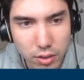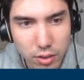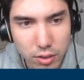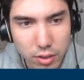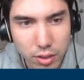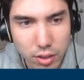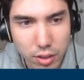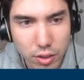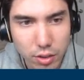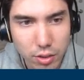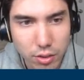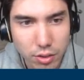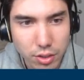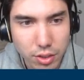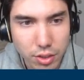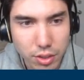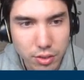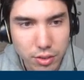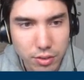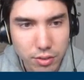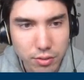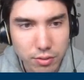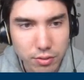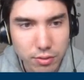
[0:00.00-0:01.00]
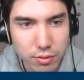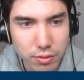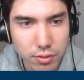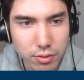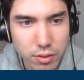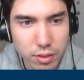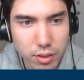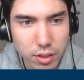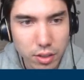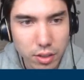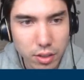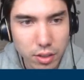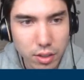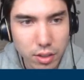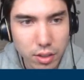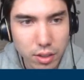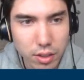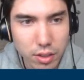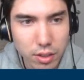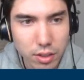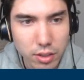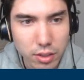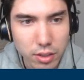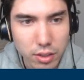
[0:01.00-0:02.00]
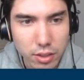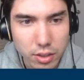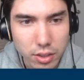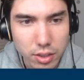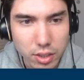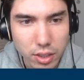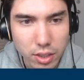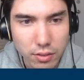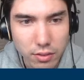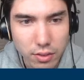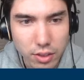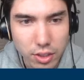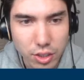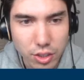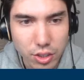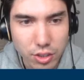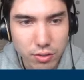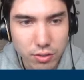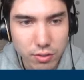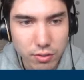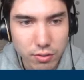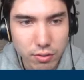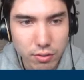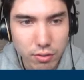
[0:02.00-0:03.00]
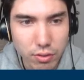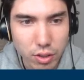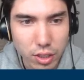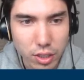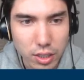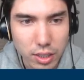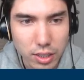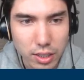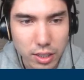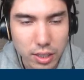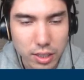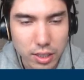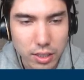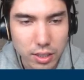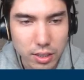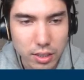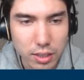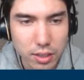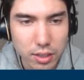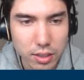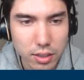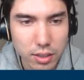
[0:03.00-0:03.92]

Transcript: No, there's a discovered fork in the end.